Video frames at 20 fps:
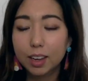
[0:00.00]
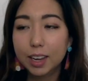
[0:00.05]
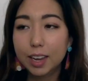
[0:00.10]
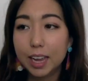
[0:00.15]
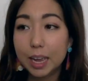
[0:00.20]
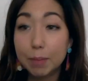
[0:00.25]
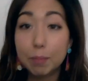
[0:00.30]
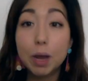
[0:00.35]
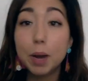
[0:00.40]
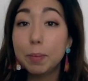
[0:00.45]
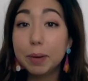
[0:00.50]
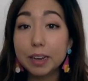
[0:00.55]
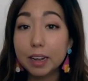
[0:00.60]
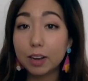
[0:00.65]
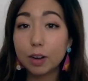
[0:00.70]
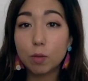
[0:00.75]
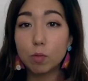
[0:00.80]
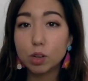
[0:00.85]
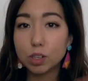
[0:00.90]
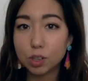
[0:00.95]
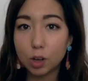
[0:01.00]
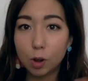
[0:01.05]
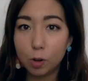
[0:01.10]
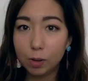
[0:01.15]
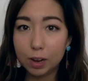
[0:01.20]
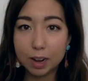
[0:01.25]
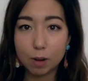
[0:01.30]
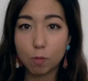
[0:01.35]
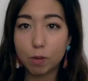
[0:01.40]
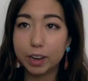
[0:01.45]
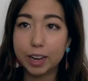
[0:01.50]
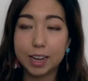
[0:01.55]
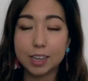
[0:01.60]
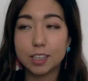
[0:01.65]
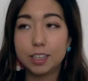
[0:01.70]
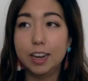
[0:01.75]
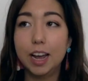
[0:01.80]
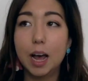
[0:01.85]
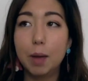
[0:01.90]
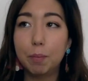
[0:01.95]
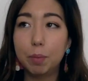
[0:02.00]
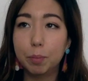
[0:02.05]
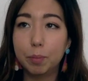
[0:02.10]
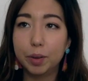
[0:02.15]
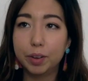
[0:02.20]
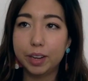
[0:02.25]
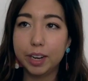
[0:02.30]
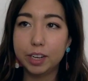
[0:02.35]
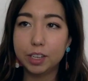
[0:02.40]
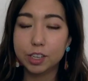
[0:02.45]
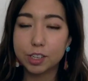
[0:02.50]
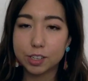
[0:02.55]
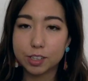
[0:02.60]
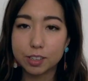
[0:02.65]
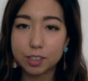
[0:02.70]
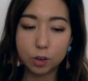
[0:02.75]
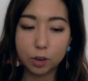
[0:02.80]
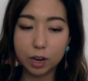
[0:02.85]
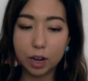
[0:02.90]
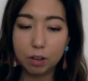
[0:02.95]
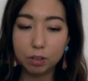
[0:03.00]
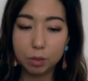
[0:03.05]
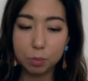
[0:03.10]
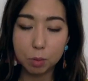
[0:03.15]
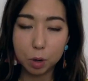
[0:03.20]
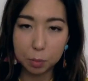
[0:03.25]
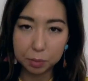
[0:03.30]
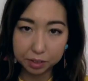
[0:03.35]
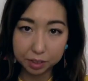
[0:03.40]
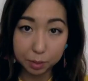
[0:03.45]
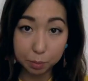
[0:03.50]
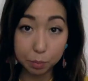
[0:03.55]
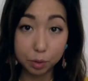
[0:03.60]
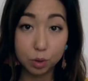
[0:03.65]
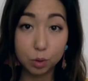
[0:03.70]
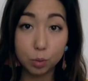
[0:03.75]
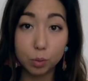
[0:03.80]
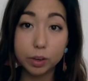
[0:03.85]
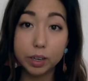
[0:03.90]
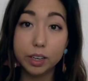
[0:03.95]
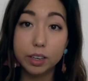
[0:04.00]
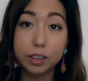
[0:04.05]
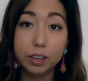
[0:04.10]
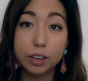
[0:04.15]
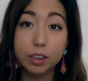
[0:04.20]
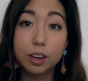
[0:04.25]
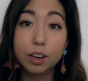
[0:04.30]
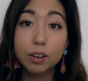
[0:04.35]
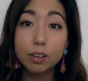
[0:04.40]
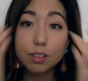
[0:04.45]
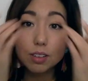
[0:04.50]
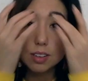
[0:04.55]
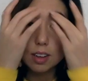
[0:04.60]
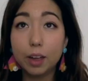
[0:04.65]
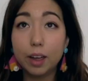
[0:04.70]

It might be that it was all like what actually happened, but they just cut out the moment in between, you know?